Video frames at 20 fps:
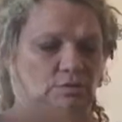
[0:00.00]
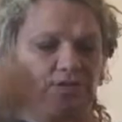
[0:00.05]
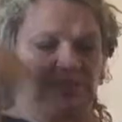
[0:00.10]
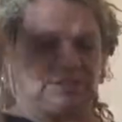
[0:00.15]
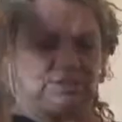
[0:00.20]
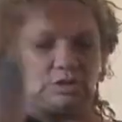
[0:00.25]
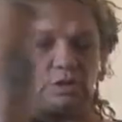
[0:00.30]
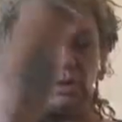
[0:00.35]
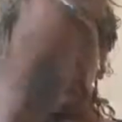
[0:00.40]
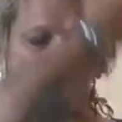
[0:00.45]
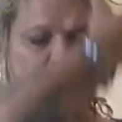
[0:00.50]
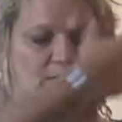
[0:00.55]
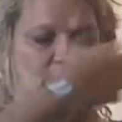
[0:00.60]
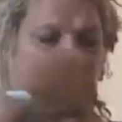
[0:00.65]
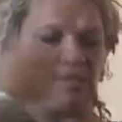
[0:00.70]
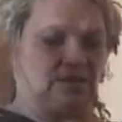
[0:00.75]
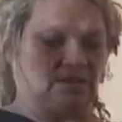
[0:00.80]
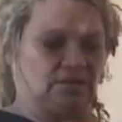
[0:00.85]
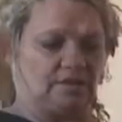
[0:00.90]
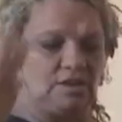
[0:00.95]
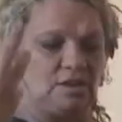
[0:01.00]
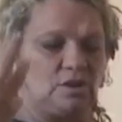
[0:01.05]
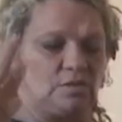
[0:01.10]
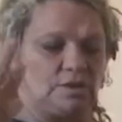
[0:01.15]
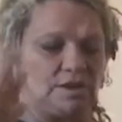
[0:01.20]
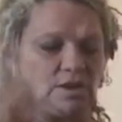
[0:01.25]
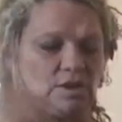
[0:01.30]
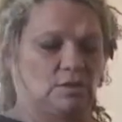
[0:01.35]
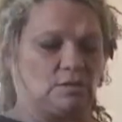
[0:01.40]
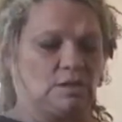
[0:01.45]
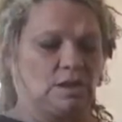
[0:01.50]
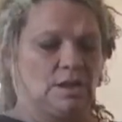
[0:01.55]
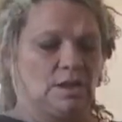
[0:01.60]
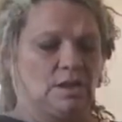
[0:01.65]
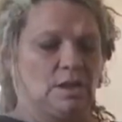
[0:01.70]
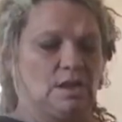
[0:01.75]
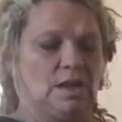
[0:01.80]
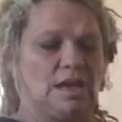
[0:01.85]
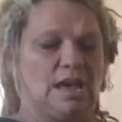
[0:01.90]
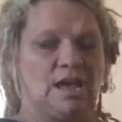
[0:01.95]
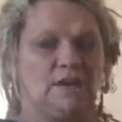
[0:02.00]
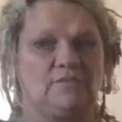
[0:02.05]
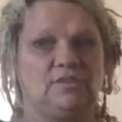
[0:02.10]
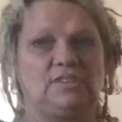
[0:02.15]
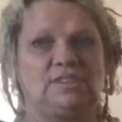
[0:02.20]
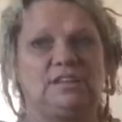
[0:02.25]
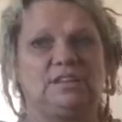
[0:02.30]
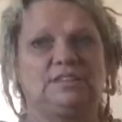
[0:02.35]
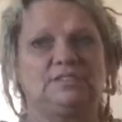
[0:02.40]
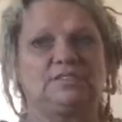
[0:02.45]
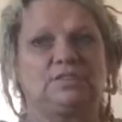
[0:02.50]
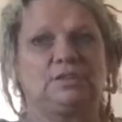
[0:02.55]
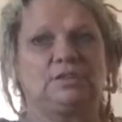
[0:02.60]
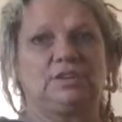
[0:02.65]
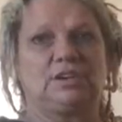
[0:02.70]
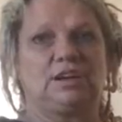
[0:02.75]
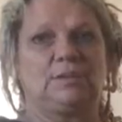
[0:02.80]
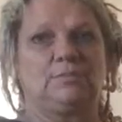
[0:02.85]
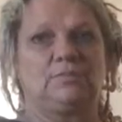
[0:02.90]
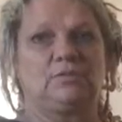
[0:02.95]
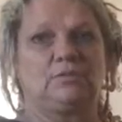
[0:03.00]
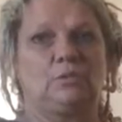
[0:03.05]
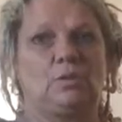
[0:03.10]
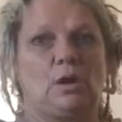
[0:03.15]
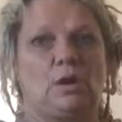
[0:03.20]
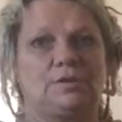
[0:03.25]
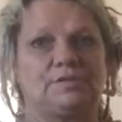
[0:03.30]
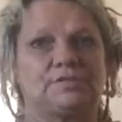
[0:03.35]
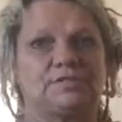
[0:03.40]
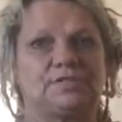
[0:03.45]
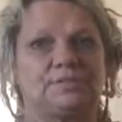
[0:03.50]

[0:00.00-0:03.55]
this all being the ethereal, everything is going to come through heart.